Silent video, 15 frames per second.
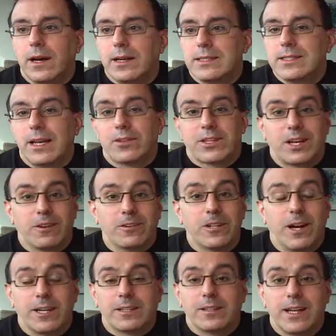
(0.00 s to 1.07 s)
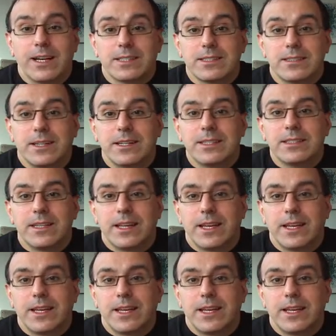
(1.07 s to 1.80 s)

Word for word: uh, South Carolina last night,